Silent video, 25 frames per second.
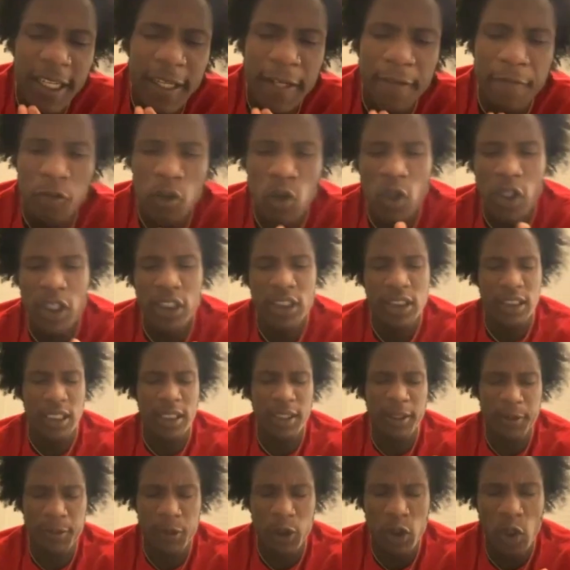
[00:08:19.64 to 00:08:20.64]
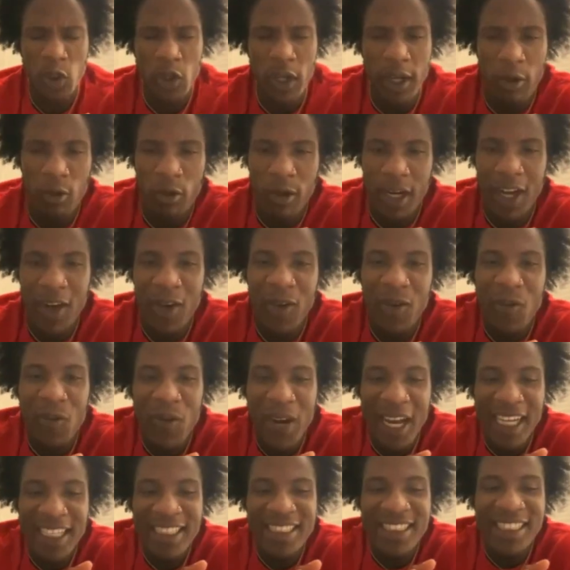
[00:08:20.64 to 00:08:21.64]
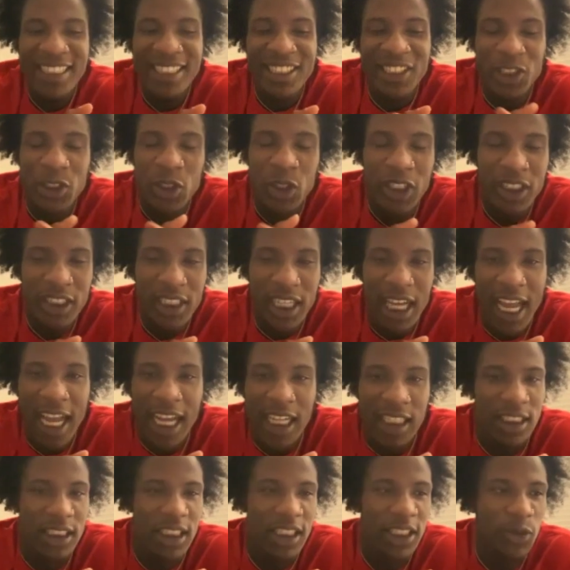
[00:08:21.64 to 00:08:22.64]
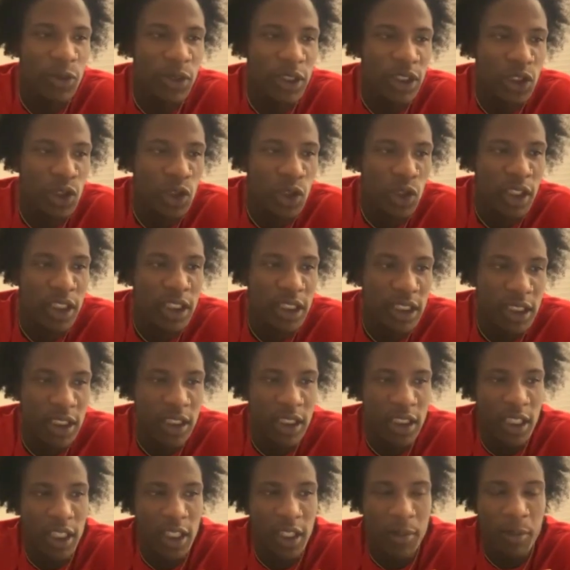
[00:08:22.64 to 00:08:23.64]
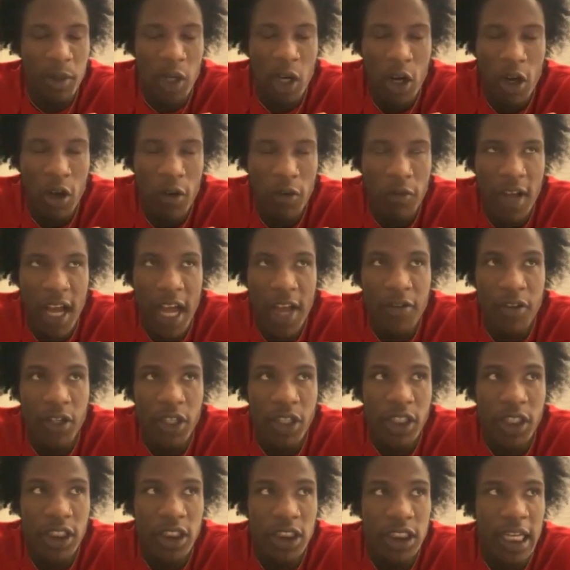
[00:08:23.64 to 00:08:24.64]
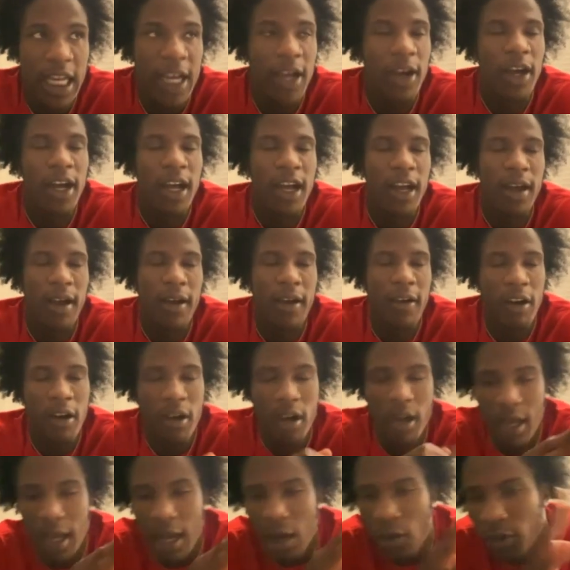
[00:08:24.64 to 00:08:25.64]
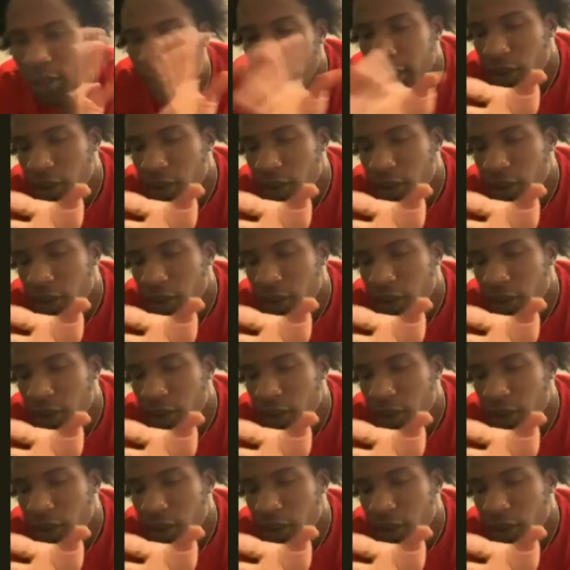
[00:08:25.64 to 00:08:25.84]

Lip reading: of course. So when I attended Georgia, I actually went to Georgia all 5 years. I went to